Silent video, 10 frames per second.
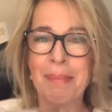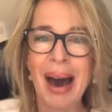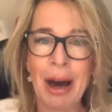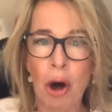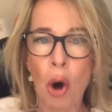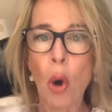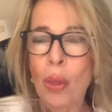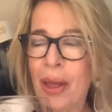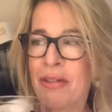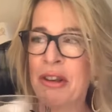
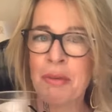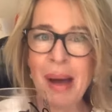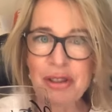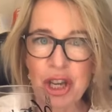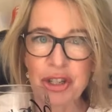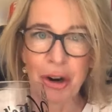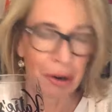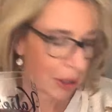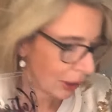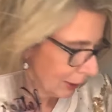Marathon de
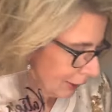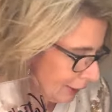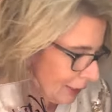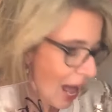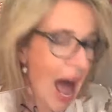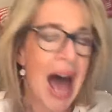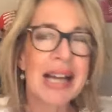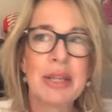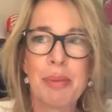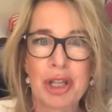Manchester.
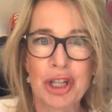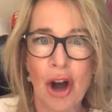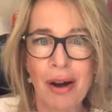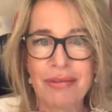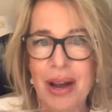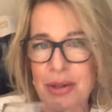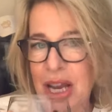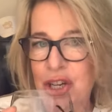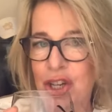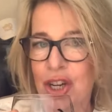And the British Heart
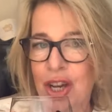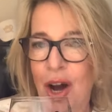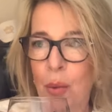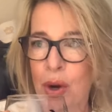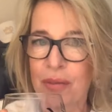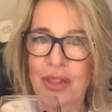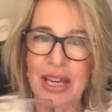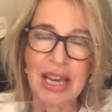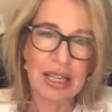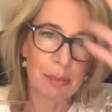Foundation are one of
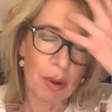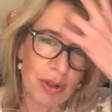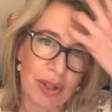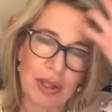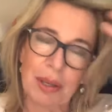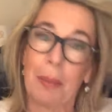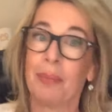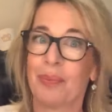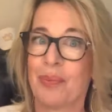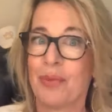the key sponsors.
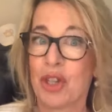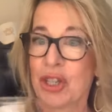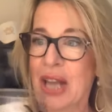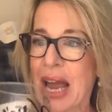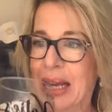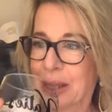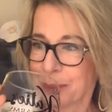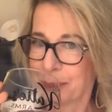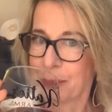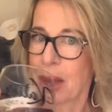Just saying,
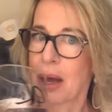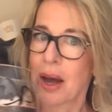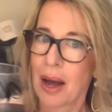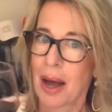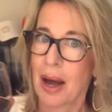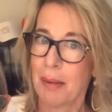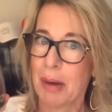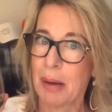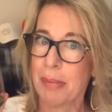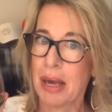I
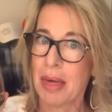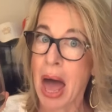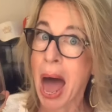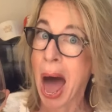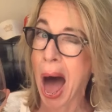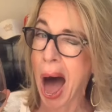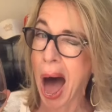might be there.